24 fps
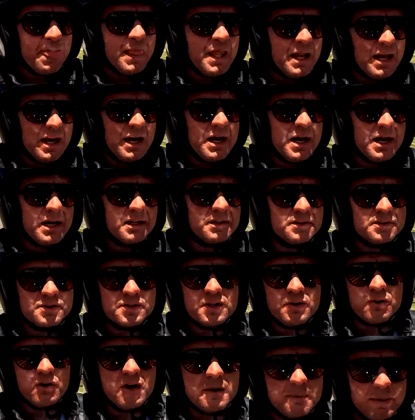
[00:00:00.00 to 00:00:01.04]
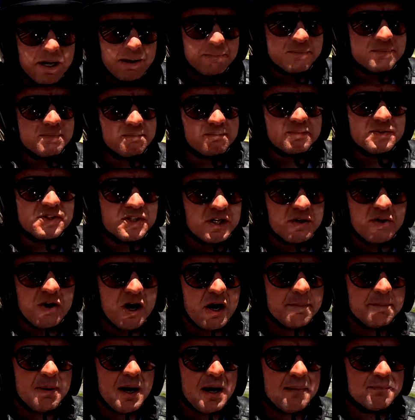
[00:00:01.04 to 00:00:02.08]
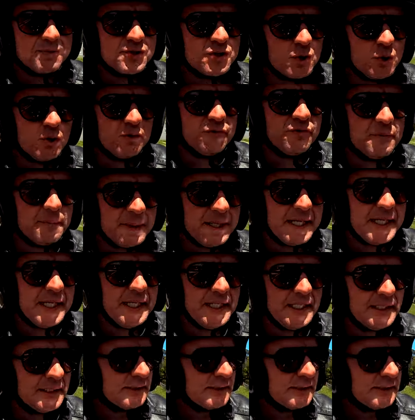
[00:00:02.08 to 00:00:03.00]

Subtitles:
and zero bum sore for me,